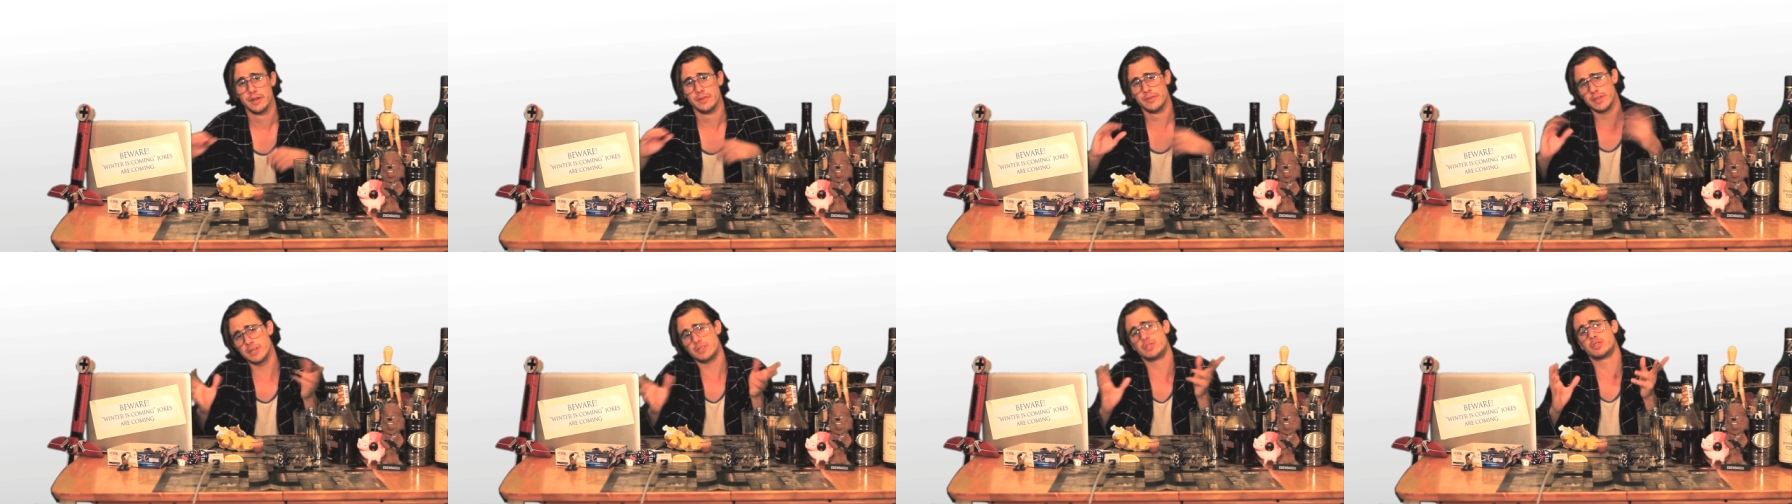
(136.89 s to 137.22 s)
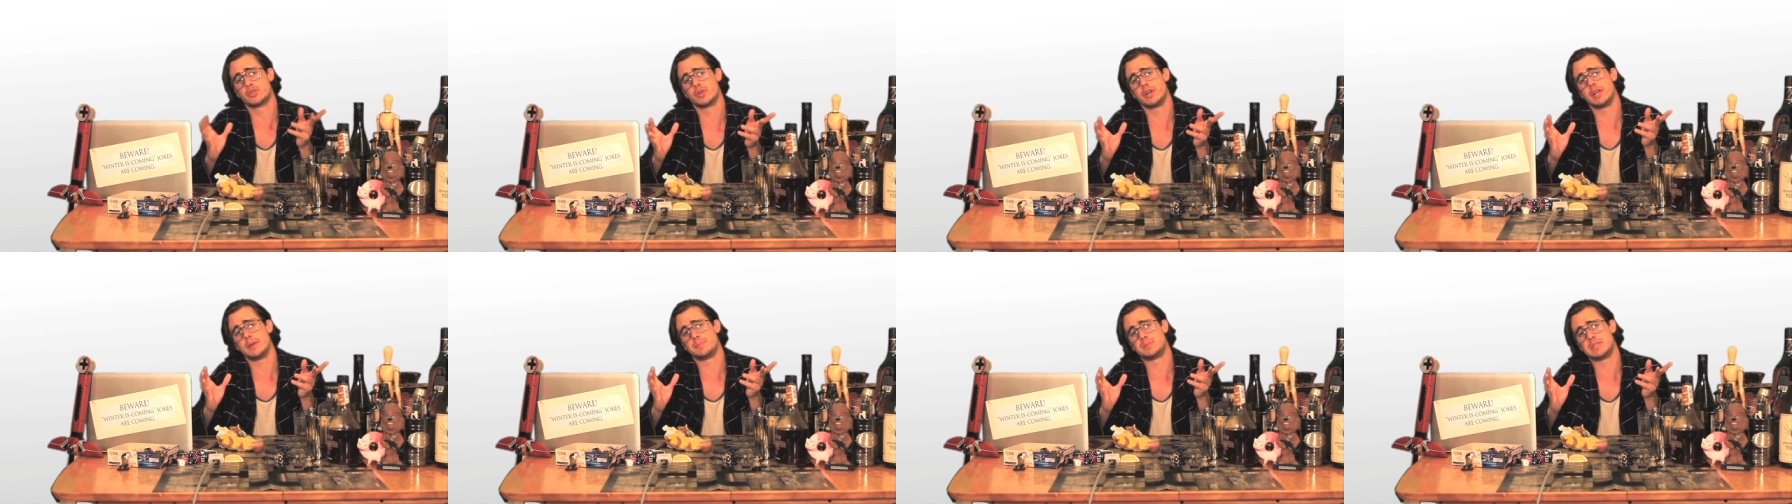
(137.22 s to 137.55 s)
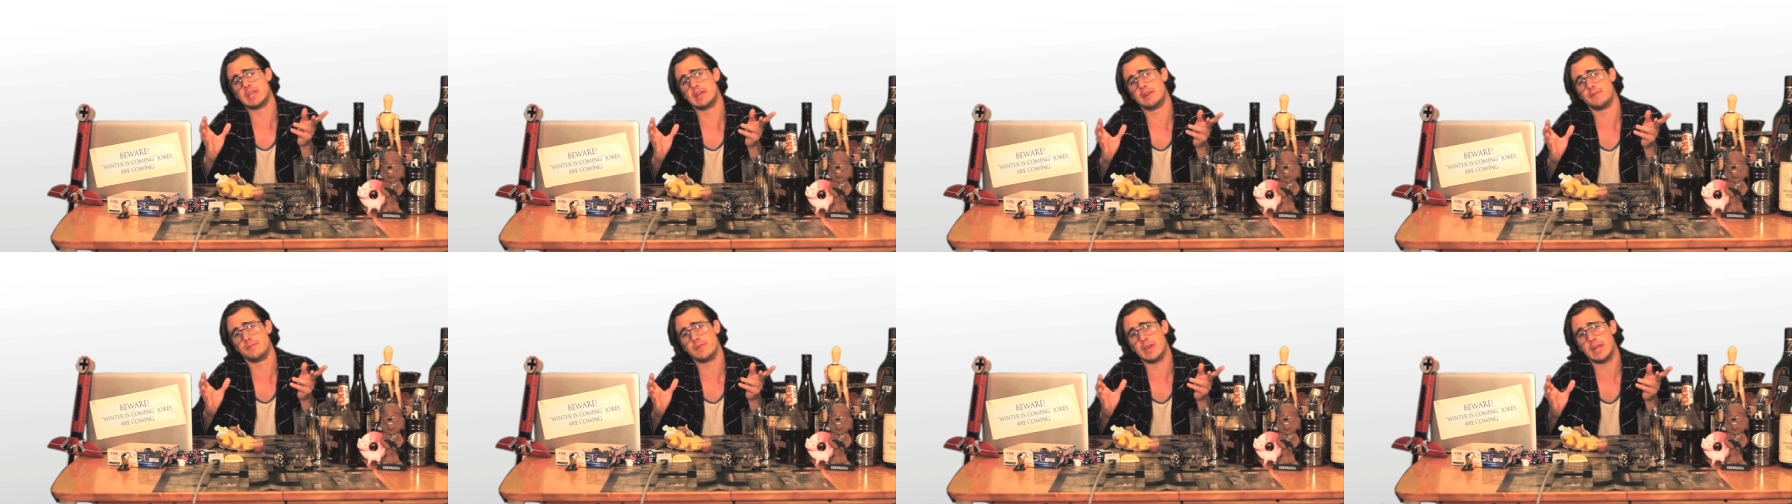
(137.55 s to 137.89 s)
This tree
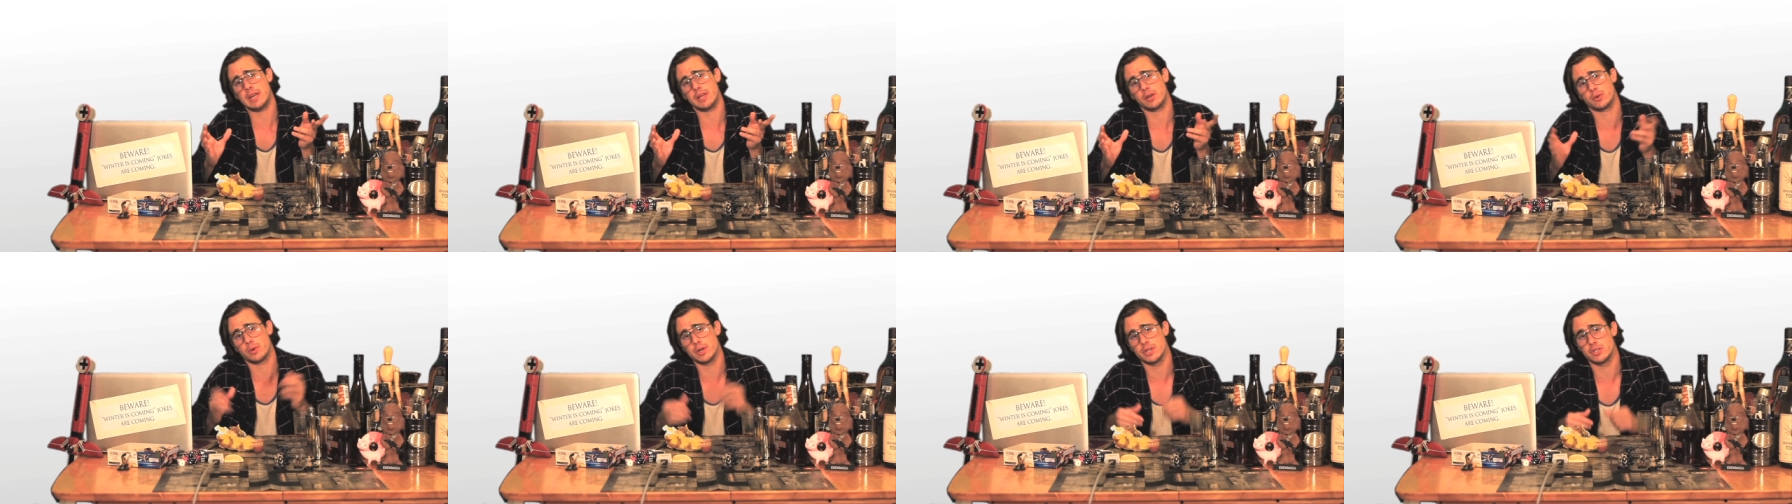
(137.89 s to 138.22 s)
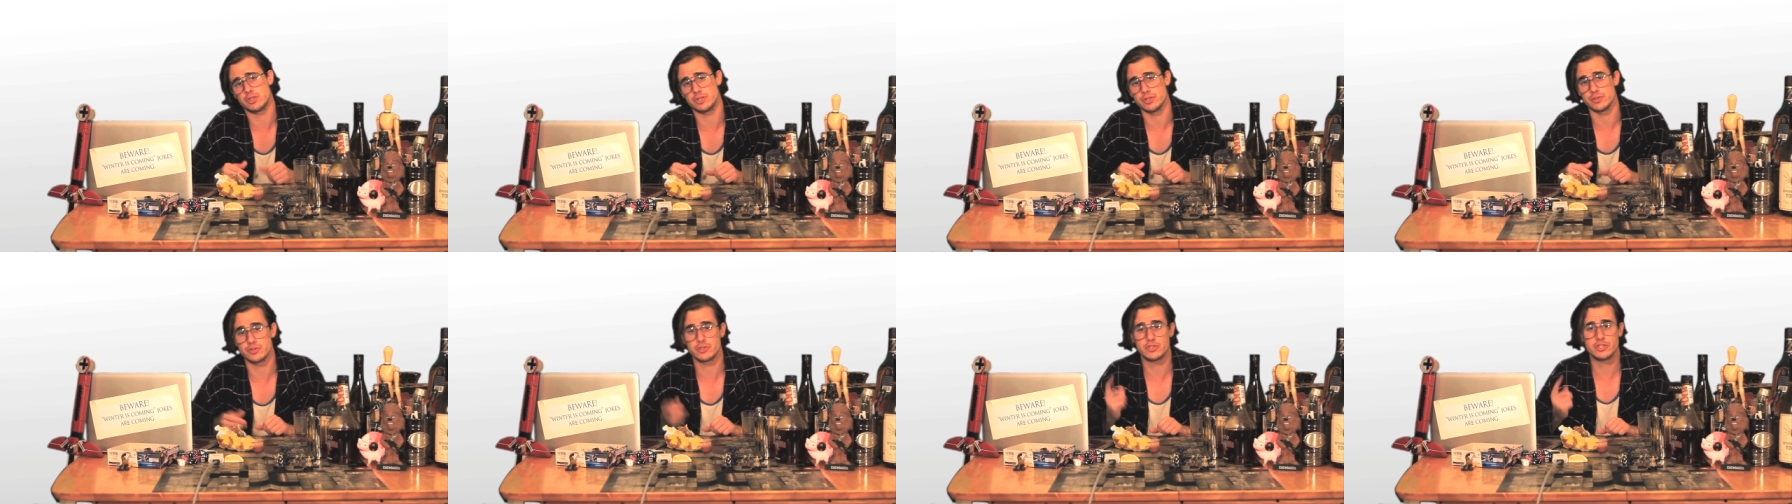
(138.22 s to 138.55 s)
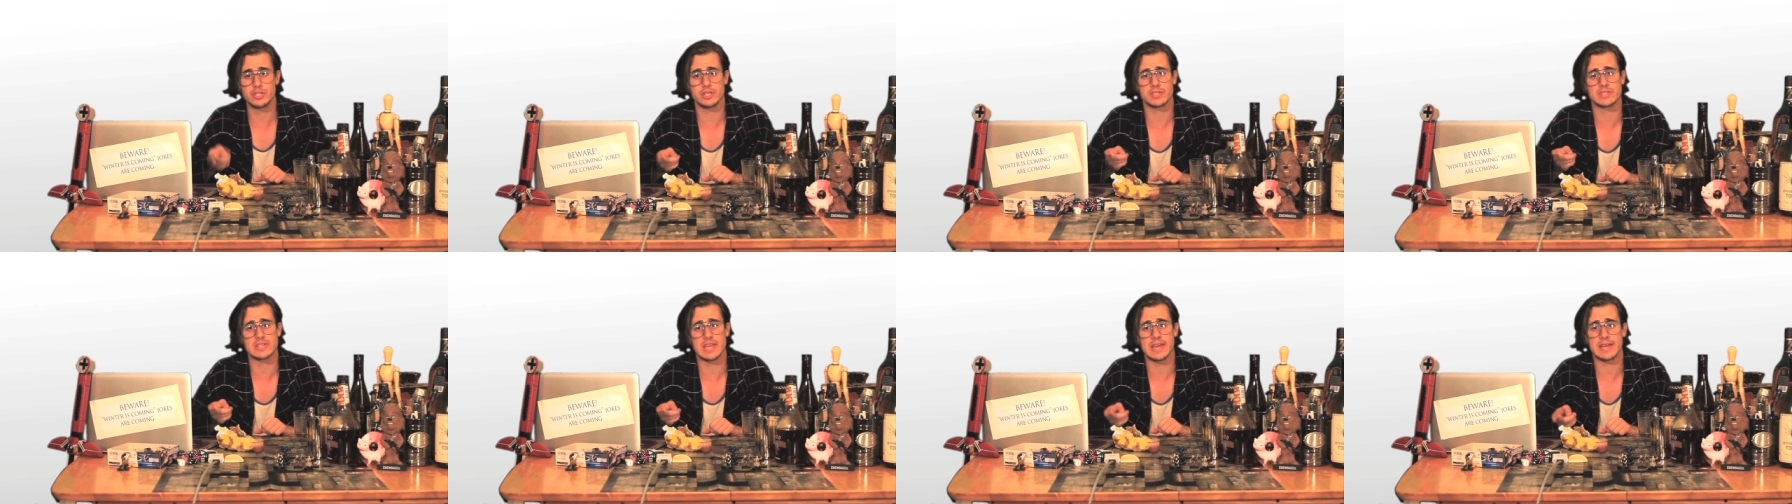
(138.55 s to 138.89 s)
upset invading Christians,
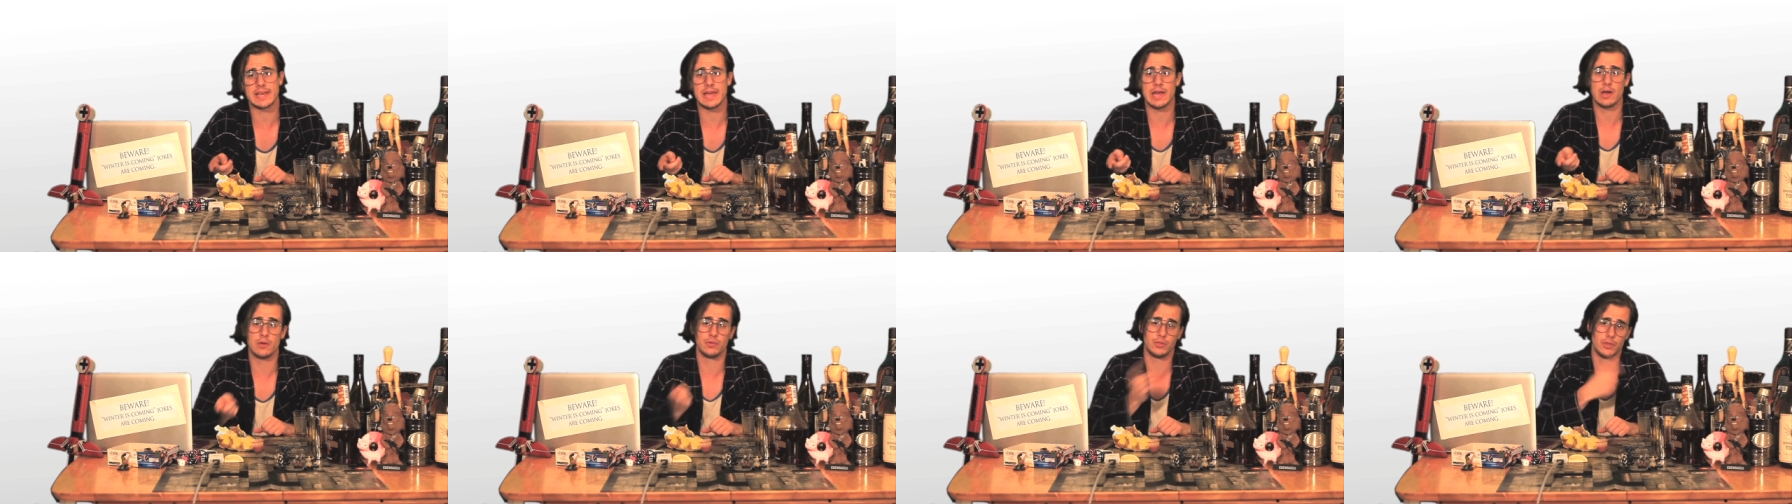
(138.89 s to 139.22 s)
just like how